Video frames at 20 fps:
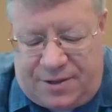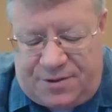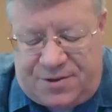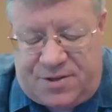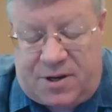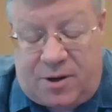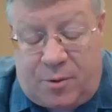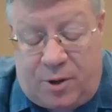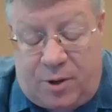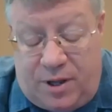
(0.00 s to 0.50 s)

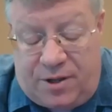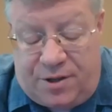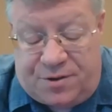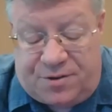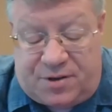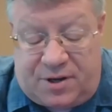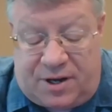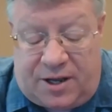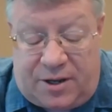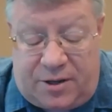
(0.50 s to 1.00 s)
So
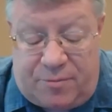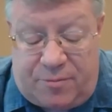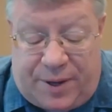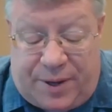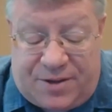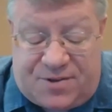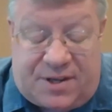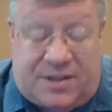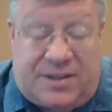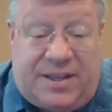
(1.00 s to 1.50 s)
now you've
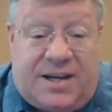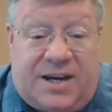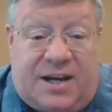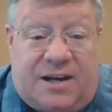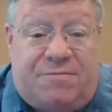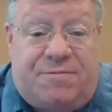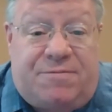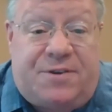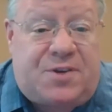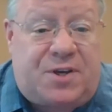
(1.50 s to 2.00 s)
basically got
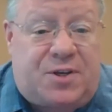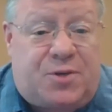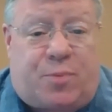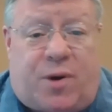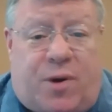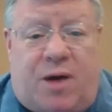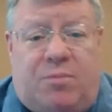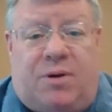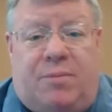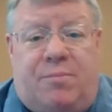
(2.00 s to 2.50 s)
a physics
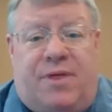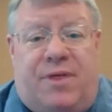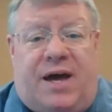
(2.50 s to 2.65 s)
problem